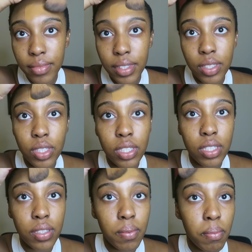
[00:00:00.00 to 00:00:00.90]
You just
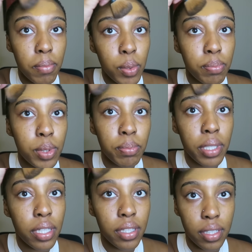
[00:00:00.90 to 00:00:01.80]
boop, boop.
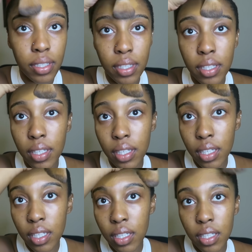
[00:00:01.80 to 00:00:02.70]

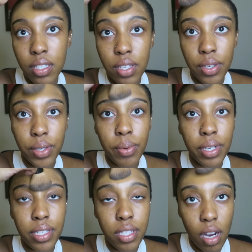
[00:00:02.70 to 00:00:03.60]
So you
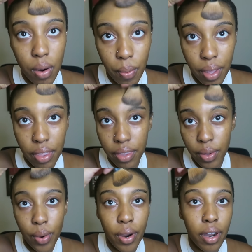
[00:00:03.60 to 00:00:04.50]
wanna start with
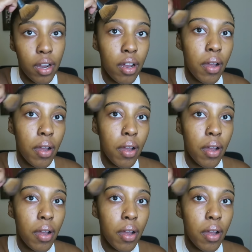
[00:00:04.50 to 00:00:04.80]
your